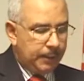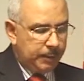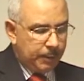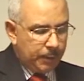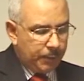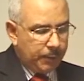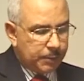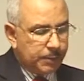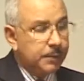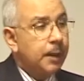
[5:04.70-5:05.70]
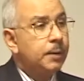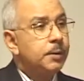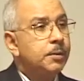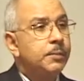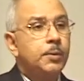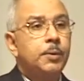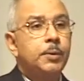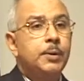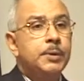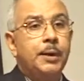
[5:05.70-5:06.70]
and governance standards
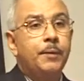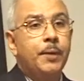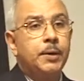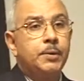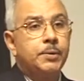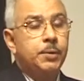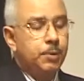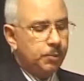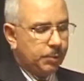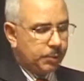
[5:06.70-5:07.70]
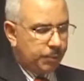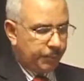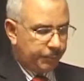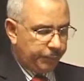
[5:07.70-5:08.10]
for Islamic financial institutions,